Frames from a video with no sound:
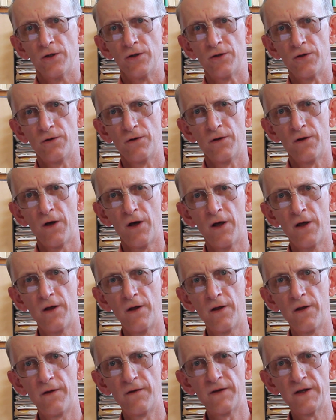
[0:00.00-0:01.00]
to
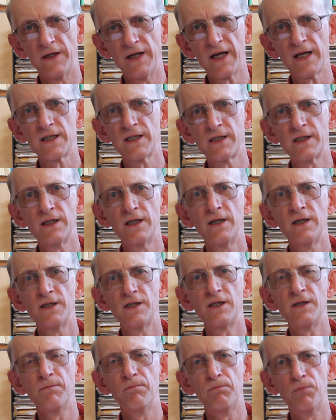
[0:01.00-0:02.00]
the next
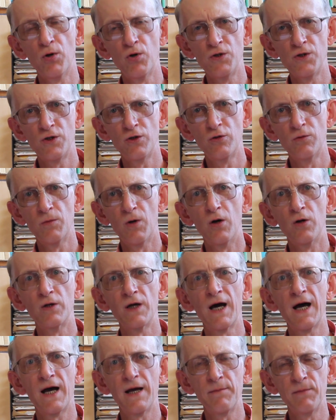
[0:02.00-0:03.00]
symposium on
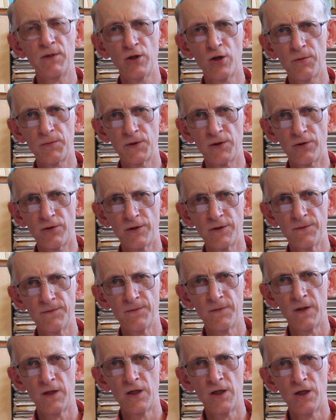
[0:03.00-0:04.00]
Hymenoptera,
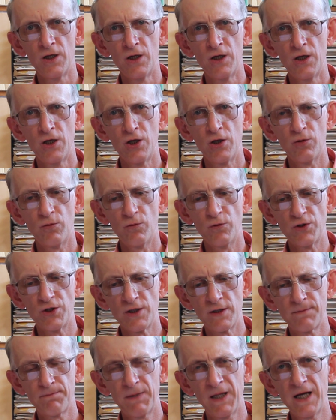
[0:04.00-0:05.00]
which
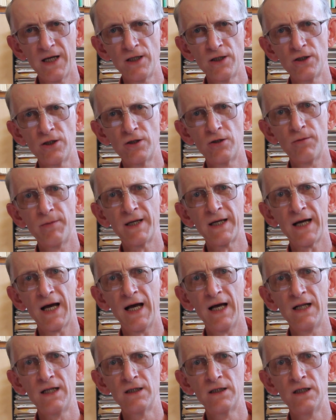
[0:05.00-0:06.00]
is planned to be
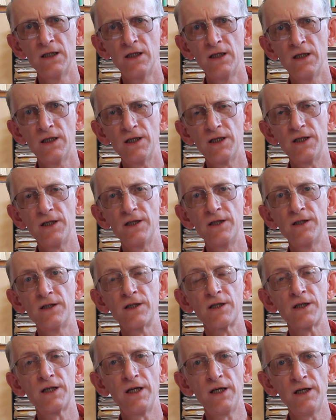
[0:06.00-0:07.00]
held in
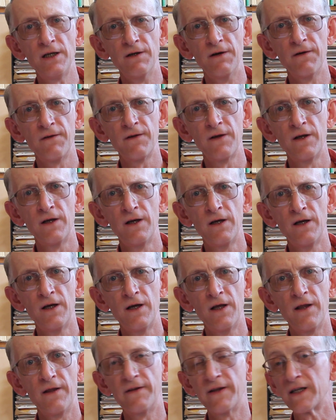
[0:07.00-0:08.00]
Kiev,
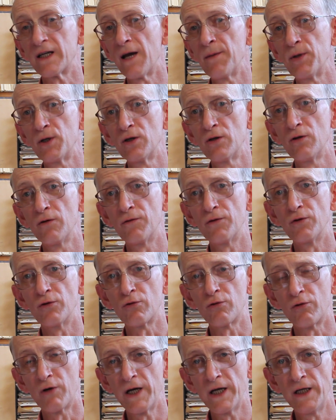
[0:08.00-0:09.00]
the capital of
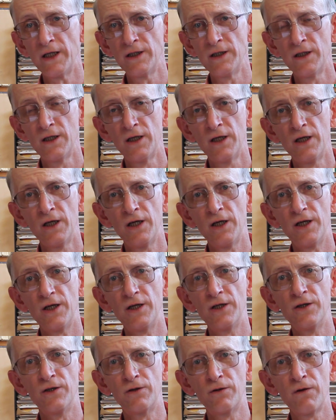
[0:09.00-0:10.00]
Ukraine,
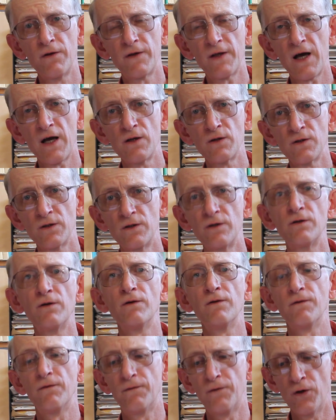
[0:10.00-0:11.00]
in
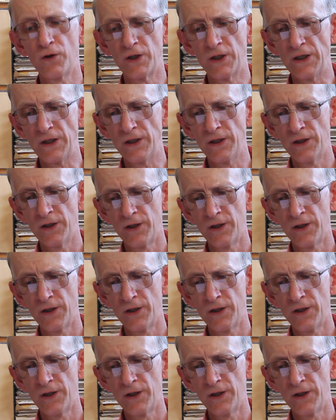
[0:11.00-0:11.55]
2040,